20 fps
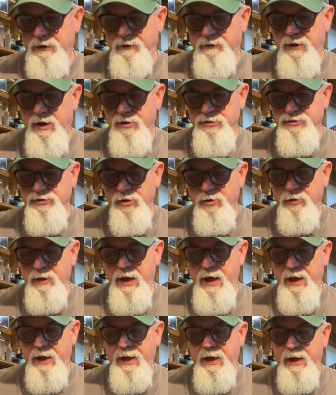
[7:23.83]
I've also
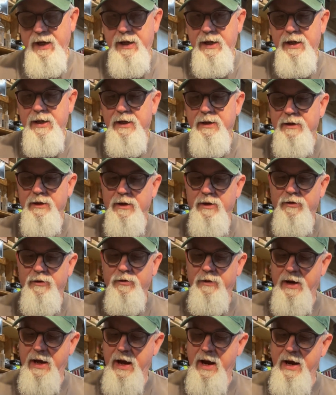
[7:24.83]
got another
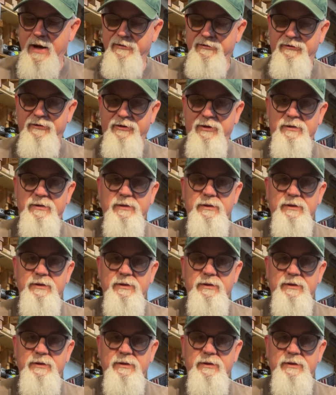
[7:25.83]
knife